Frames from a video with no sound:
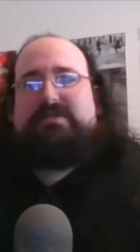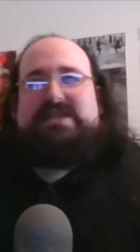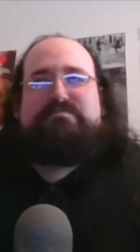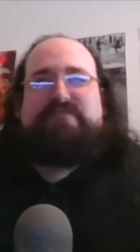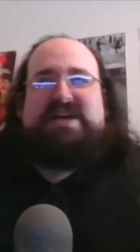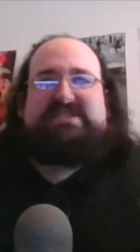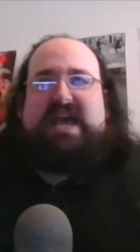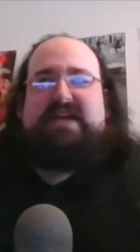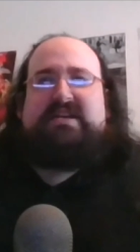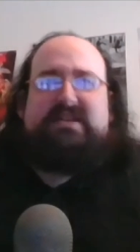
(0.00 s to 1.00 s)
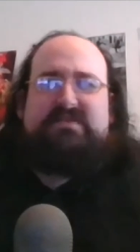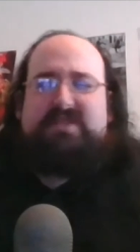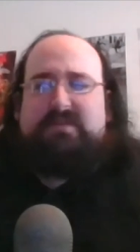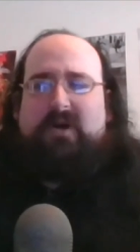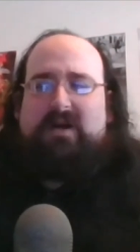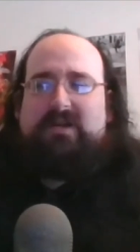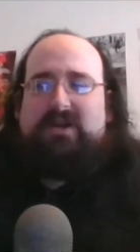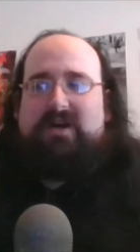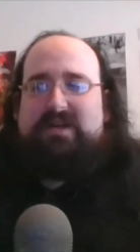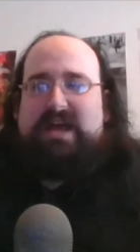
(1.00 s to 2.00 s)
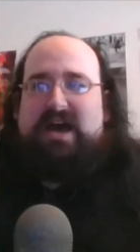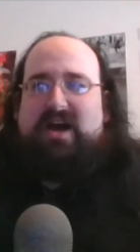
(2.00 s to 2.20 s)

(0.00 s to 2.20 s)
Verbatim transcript: the best edited of them all, all,